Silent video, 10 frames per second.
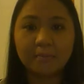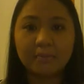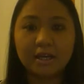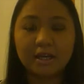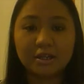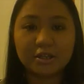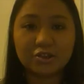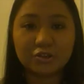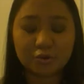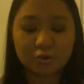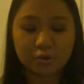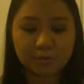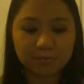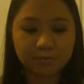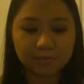blood in the stool,
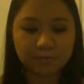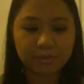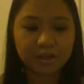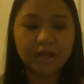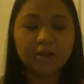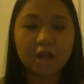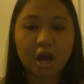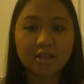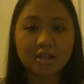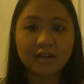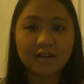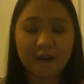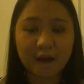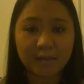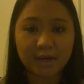nausea,
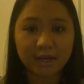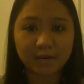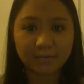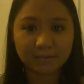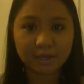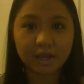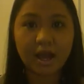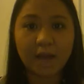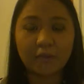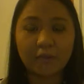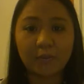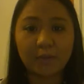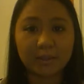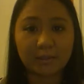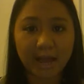vomiting,
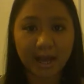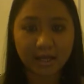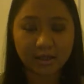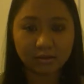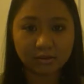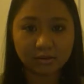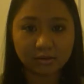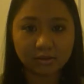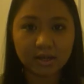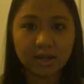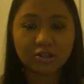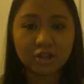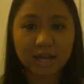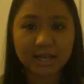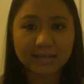abdominal pain,
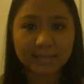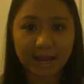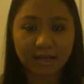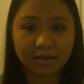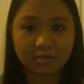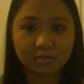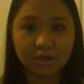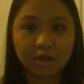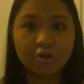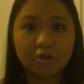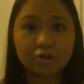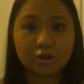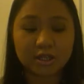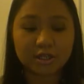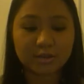chest pain,
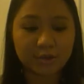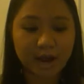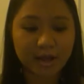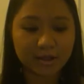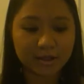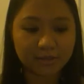shortness of breath,